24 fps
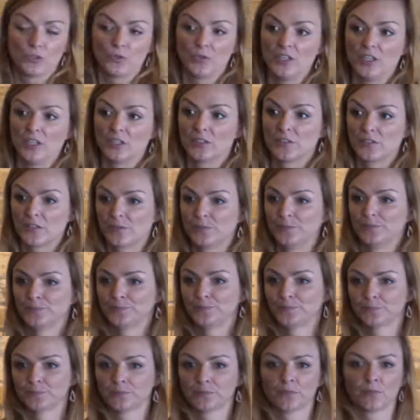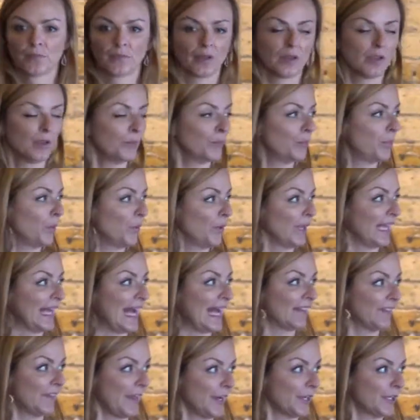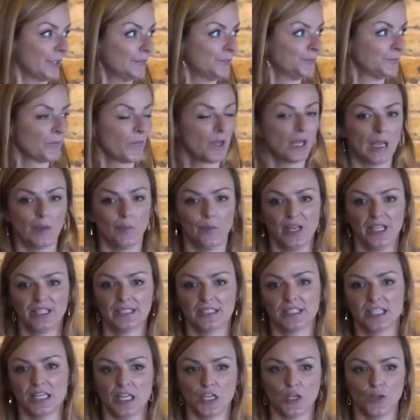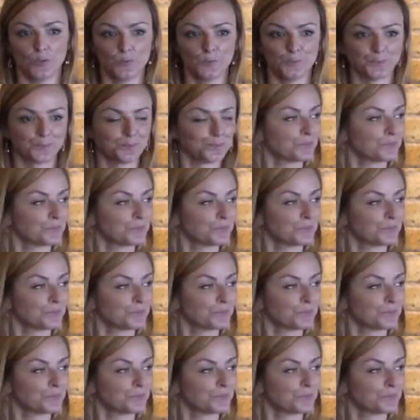2 years. But we got there, and we continue.